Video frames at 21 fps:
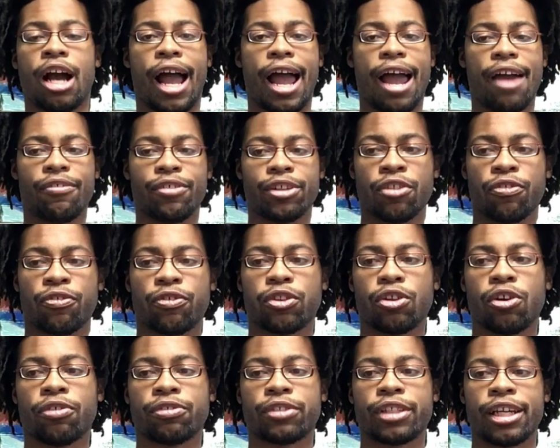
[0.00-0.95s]
having the
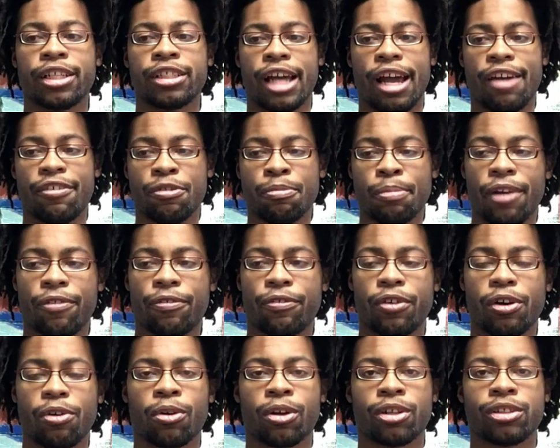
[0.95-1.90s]
flow of things, having my
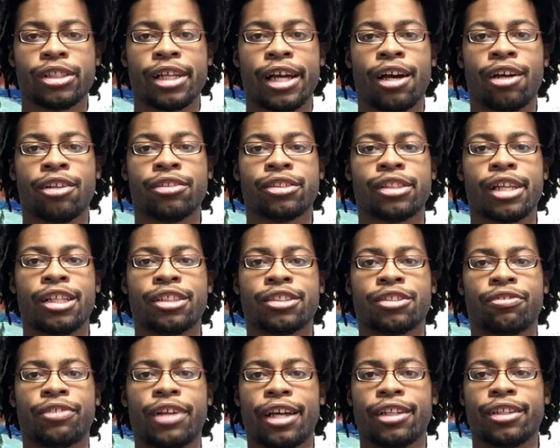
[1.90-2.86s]
footwork down, things
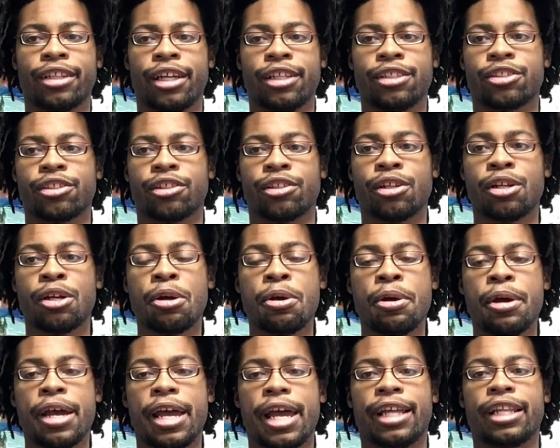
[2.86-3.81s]
of that nature.
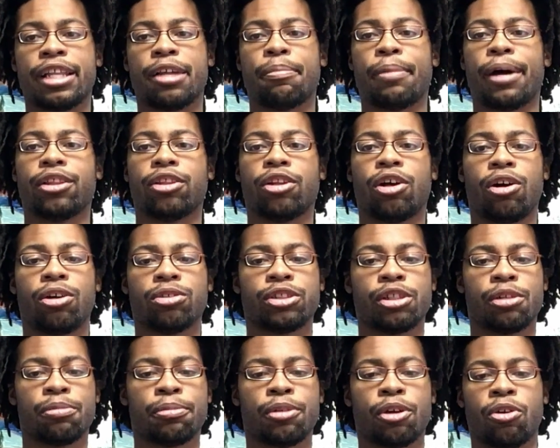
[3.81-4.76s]
And then my
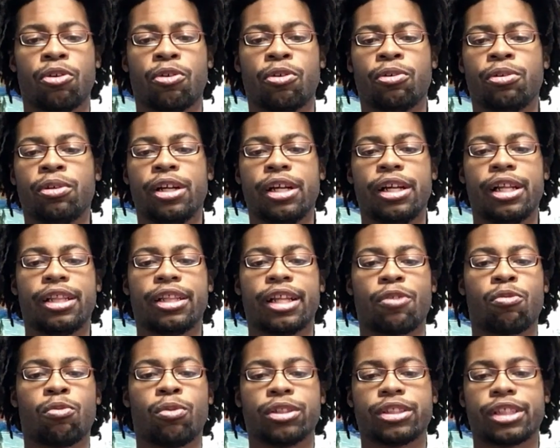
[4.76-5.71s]
long-term goal,
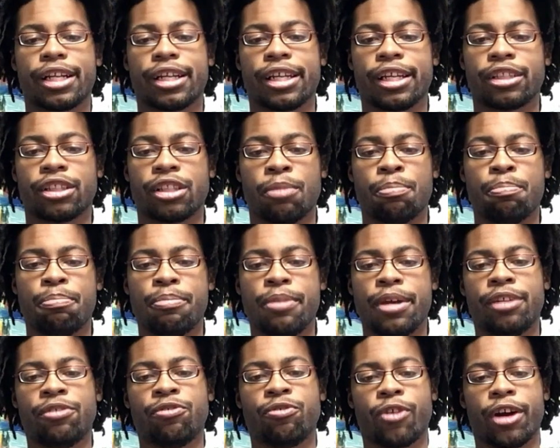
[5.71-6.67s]
like once I get the
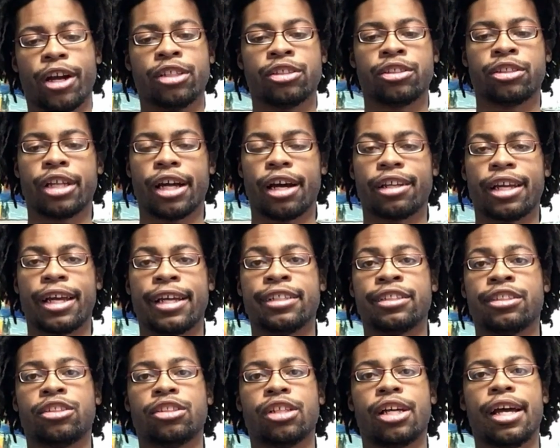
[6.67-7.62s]
mid-range down,
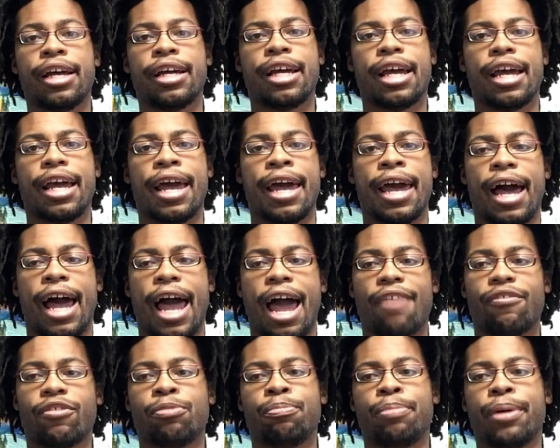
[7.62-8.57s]
is
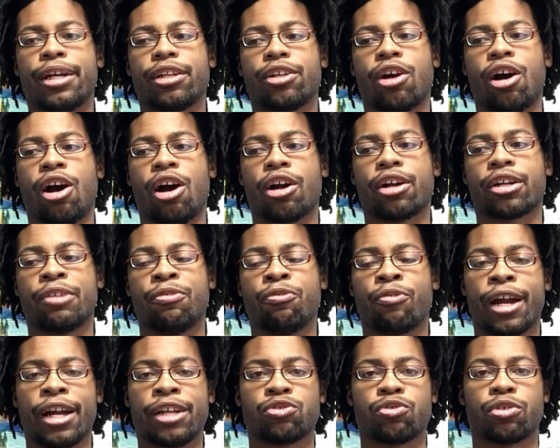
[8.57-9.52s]
have a better arc and
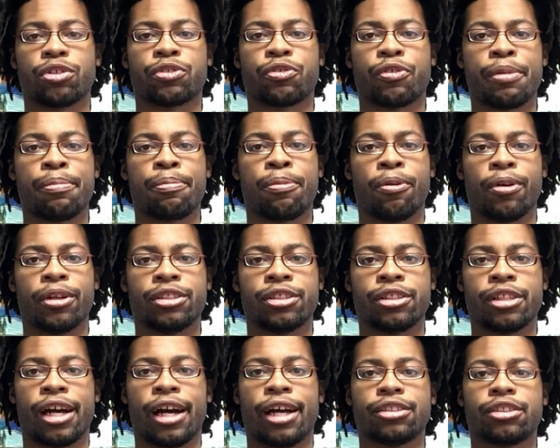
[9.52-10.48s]
range for three-point
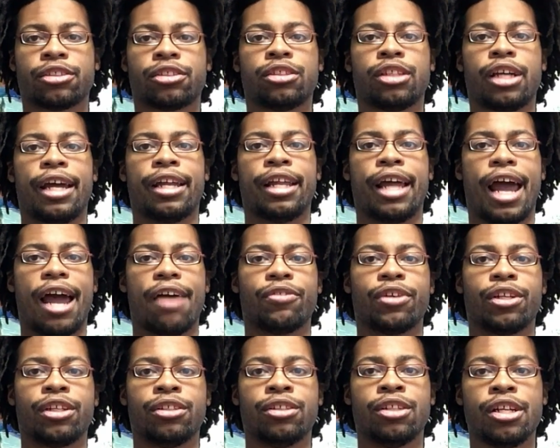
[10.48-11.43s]
shots and
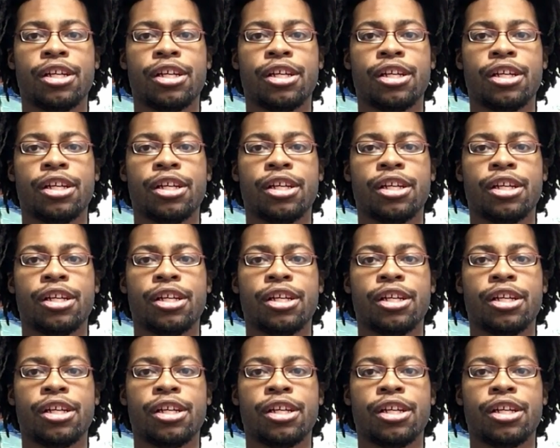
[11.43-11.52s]
having